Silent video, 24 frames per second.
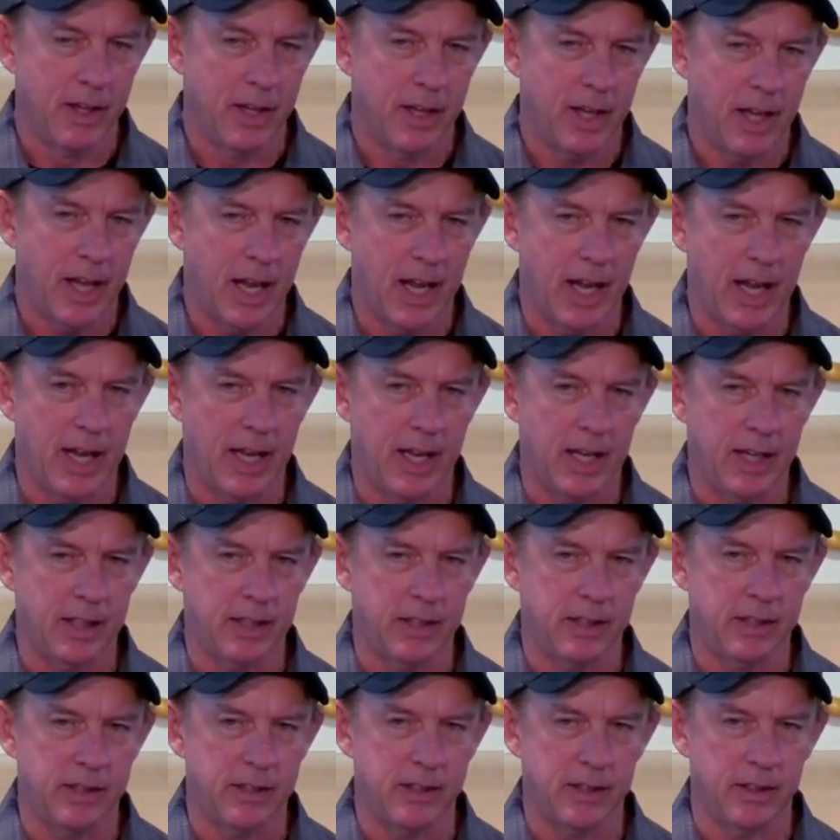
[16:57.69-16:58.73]

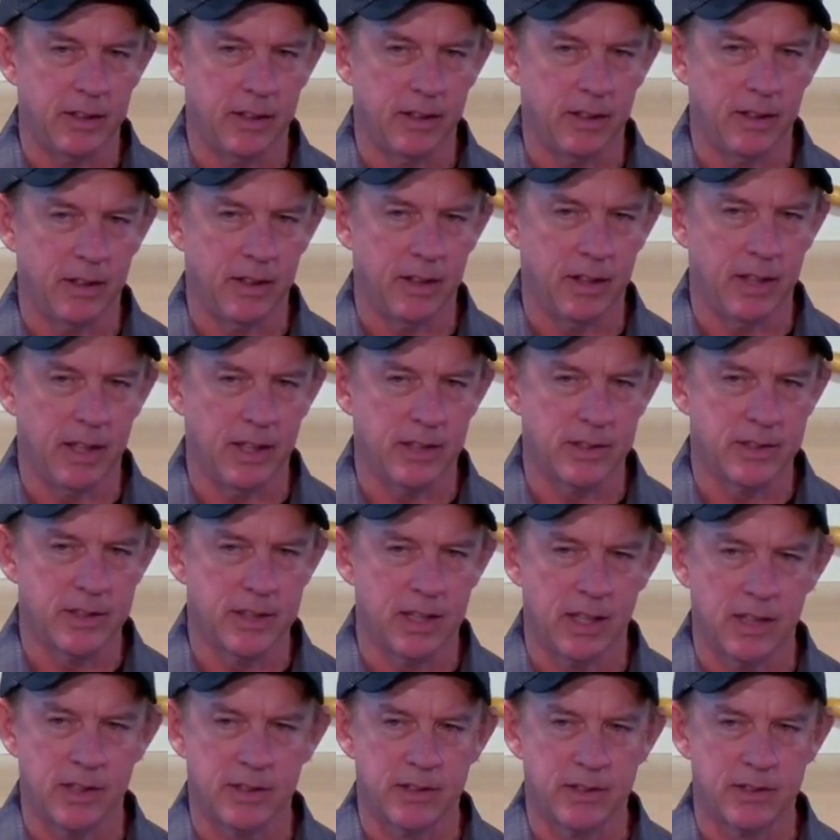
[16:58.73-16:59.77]
and it says